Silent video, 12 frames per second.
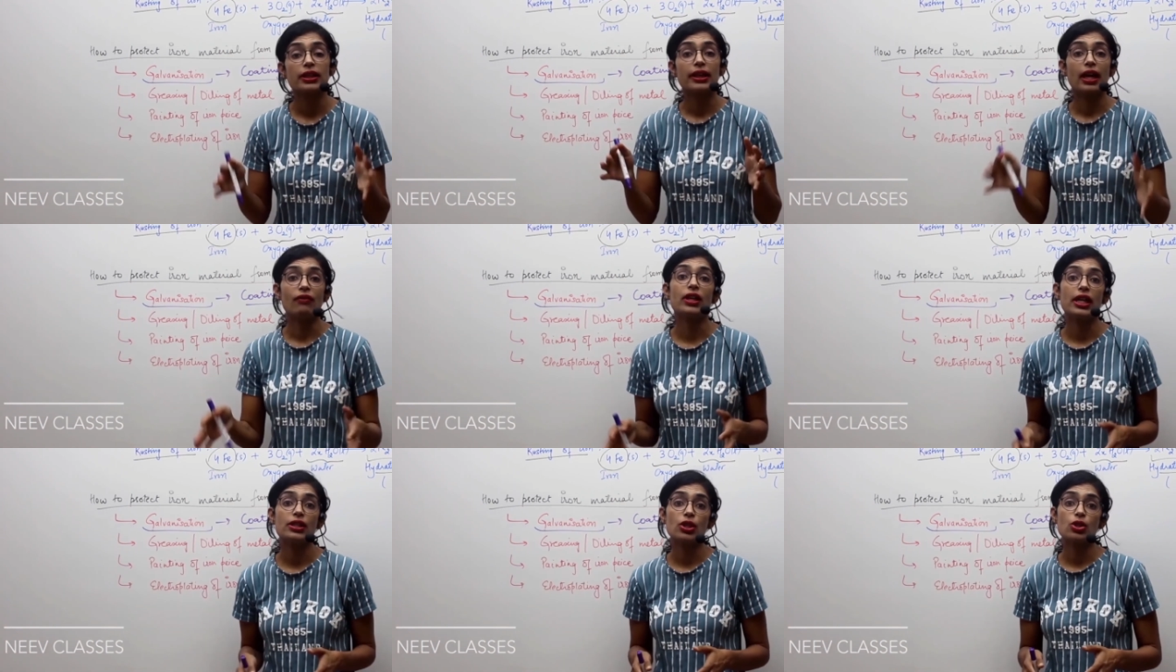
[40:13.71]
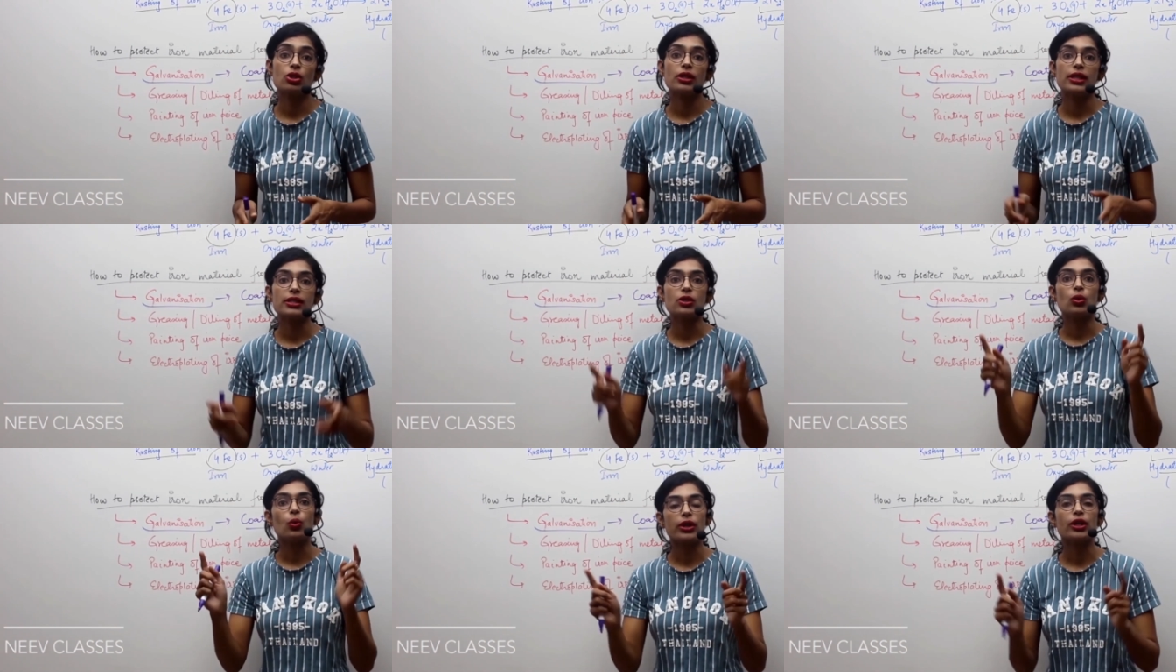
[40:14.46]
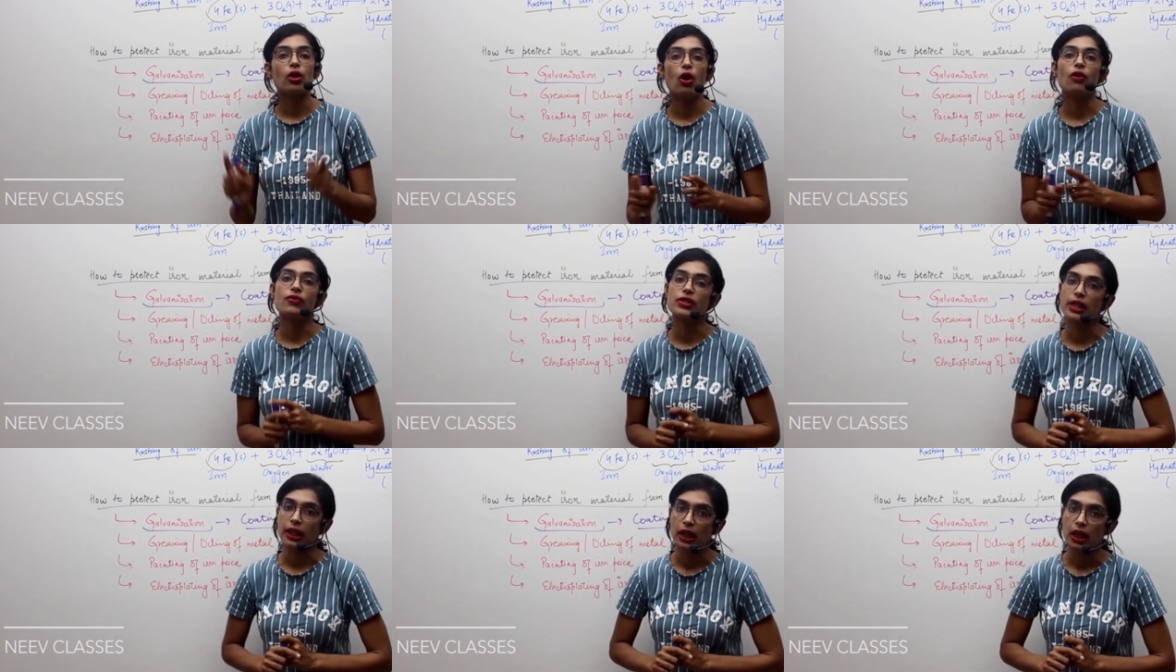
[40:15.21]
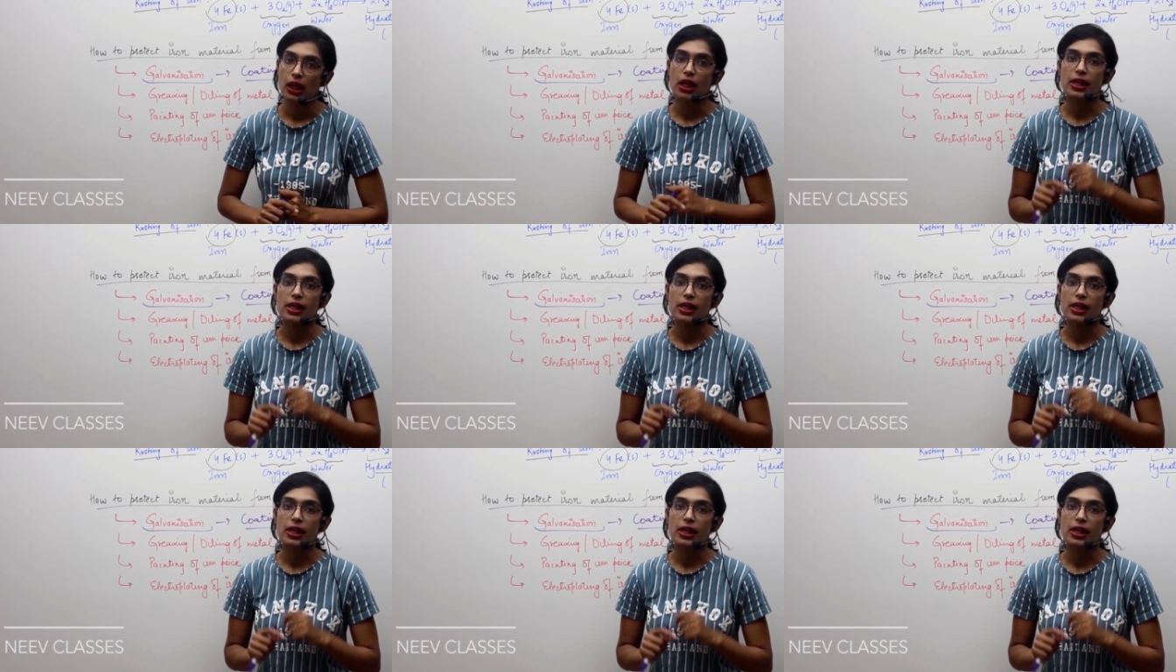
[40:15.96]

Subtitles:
Galvanization is coating of zinc.